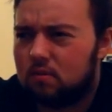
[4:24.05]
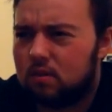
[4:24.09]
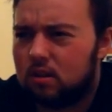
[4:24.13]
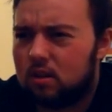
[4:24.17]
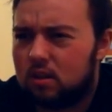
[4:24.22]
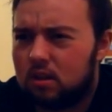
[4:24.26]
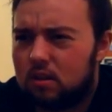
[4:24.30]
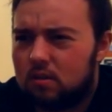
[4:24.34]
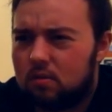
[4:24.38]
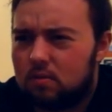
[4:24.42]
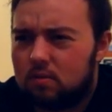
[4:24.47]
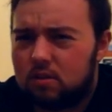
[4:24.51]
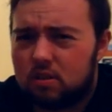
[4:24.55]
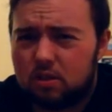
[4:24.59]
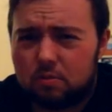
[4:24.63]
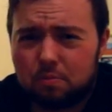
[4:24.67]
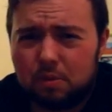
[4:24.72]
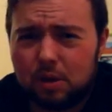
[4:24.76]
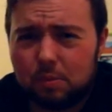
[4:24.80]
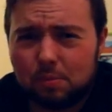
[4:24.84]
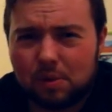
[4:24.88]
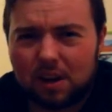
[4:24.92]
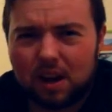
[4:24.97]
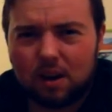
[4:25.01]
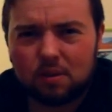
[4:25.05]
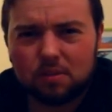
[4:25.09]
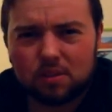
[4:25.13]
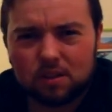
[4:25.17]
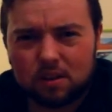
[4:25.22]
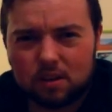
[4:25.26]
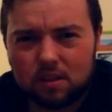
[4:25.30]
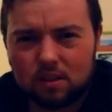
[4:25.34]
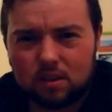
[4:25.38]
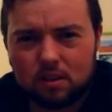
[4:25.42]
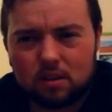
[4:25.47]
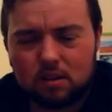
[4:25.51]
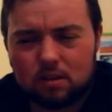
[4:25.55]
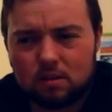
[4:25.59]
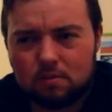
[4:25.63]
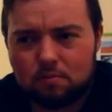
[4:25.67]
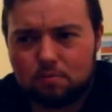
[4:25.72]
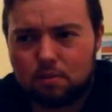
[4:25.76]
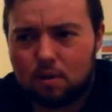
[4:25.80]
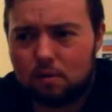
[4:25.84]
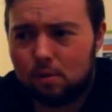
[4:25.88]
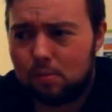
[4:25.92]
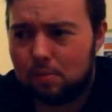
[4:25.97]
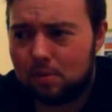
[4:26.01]
you know, there's people out there that
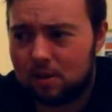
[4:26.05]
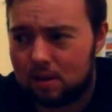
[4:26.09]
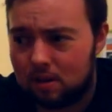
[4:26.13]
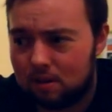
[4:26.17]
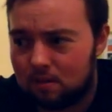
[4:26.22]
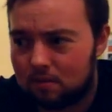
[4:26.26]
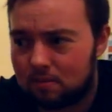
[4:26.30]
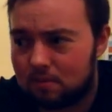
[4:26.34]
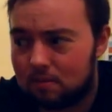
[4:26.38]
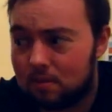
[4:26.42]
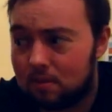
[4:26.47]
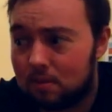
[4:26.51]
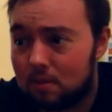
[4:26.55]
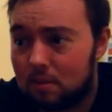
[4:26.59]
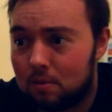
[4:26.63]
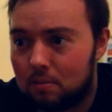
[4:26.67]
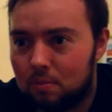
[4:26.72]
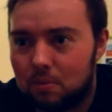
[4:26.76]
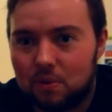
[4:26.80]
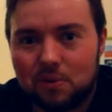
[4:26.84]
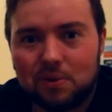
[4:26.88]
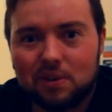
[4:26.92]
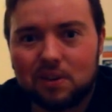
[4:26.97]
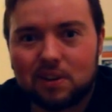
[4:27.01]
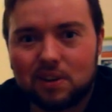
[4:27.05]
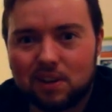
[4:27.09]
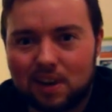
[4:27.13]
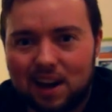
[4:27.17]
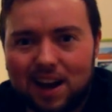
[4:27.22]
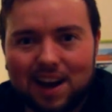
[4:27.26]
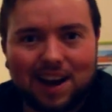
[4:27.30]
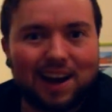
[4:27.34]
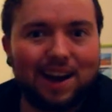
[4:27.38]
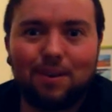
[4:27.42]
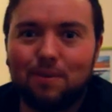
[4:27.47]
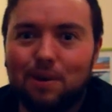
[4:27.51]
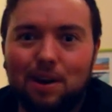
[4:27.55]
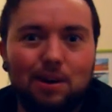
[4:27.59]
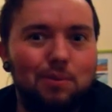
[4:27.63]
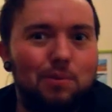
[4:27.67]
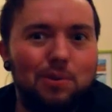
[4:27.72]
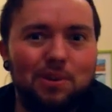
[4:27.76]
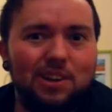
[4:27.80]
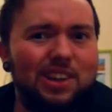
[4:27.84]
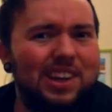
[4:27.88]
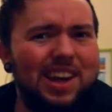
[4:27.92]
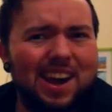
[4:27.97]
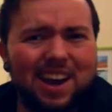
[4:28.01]
probably wonder how I
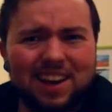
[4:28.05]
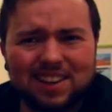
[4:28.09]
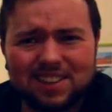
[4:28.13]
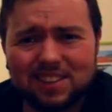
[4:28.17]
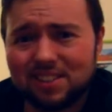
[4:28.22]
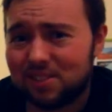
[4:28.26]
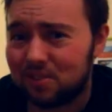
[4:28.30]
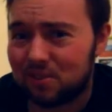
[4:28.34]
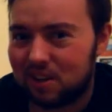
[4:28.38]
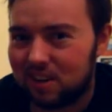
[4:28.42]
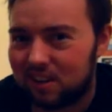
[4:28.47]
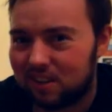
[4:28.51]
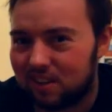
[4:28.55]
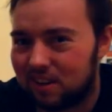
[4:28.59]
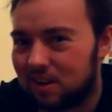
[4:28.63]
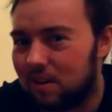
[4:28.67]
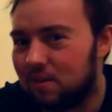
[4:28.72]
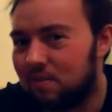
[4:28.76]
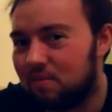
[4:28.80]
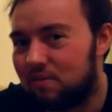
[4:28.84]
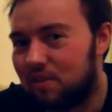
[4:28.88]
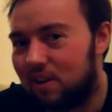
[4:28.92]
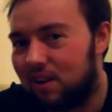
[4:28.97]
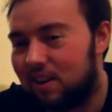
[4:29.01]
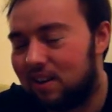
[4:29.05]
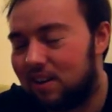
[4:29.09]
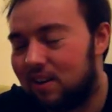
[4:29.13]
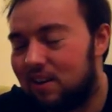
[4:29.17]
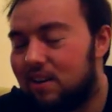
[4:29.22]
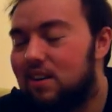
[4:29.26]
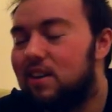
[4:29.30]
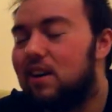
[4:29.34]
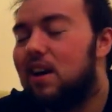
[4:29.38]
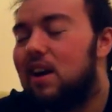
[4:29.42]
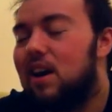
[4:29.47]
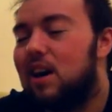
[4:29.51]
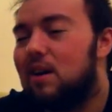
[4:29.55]
would get a straight girlfriend.